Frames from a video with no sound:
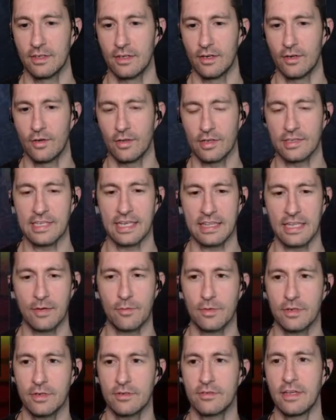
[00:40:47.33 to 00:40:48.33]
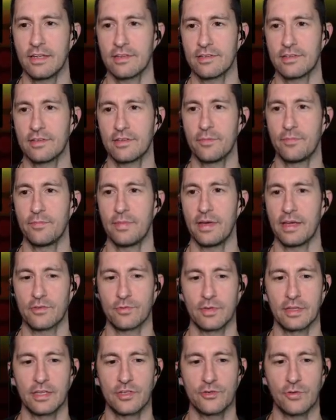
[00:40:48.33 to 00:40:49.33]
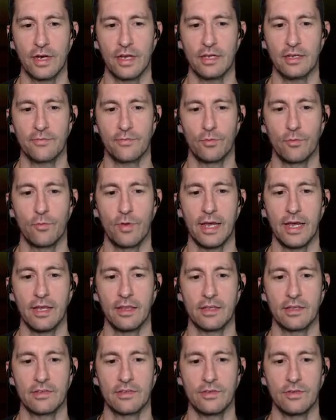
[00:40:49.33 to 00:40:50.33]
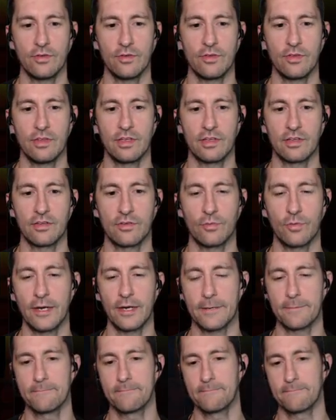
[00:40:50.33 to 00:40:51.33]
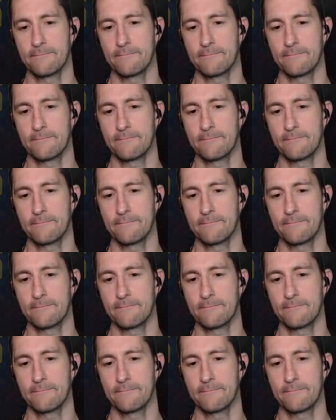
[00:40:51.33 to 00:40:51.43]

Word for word: Oh, it looks like that one isn't the best one. Let's try a different way. Let's do this way.